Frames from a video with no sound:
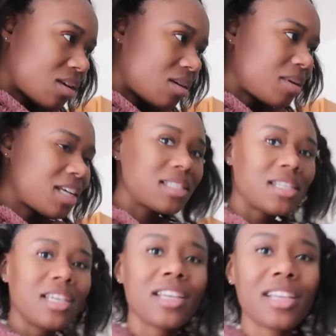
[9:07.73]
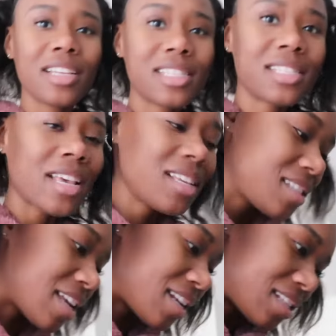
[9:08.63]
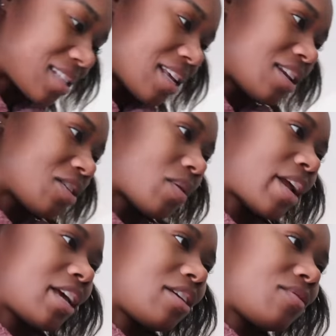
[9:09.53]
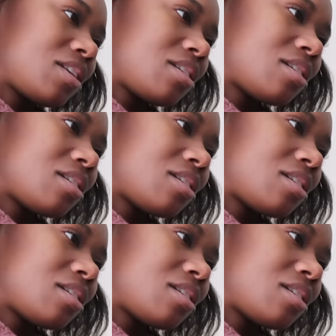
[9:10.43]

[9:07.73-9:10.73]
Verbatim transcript: I'm not seeing it. It says that it's engraved.